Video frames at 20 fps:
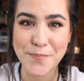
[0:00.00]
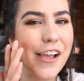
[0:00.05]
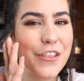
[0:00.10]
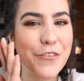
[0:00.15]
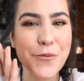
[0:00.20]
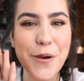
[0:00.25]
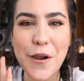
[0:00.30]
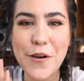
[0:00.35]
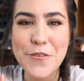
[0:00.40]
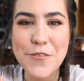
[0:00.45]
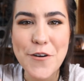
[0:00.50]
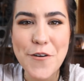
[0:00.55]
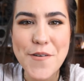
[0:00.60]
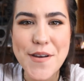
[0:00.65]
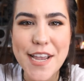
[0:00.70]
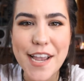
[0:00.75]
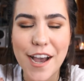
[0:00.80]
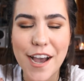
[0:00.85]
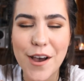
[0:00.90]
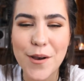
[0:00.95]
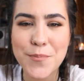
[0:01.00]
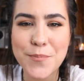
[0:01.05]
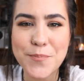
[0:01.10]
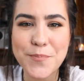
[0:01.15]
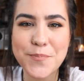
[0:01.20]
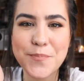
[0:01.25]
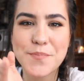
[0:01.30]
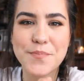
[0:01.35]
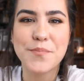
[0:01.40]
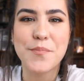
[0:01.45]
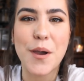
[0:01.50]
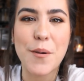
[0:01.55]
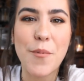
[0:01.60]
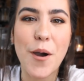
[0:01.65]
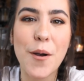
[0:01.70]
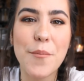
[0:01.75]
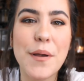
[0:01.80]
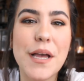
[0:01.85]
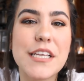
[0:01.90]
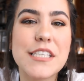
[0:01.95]
Throughout growing up, my
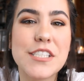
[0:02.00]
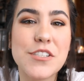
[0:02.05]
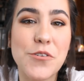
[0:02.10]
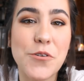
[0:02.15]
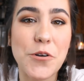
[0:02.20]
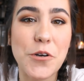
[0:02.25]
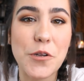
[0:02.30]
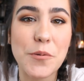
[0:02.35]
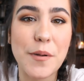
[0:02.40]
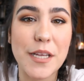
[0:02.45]
mom has told